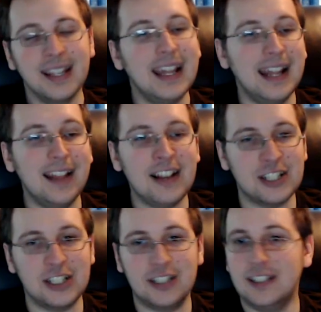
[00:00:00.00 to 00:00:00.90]
And that's
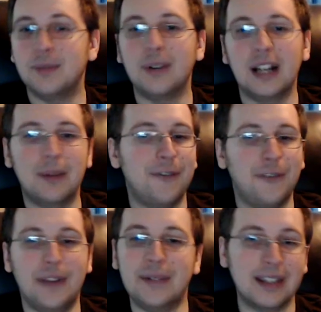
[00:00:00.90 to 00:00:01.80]
actually one of my
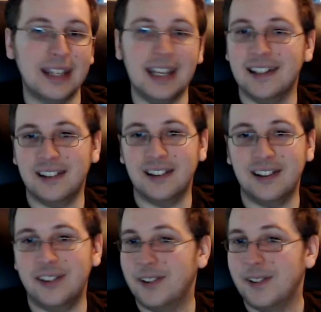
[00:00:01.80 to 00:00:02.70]
favorite
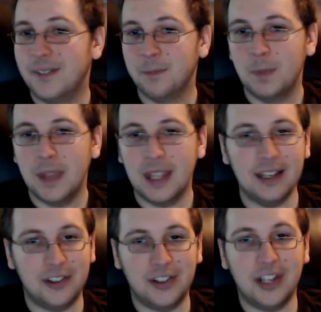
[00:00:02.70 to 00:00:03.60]
cases in
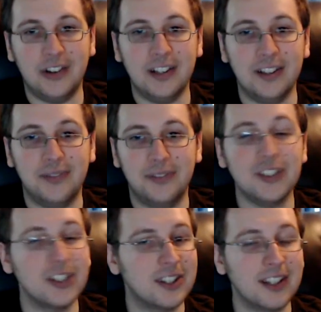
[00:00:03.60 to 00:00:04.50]
the series,
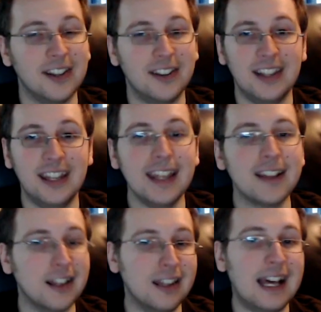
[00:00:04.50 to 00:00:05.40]
just because
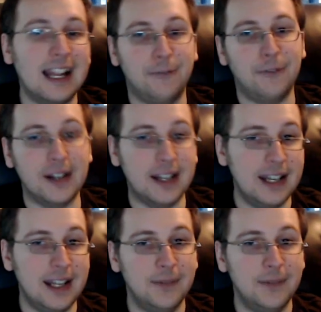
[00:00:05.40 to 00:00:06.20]
there's a lot of fun in it.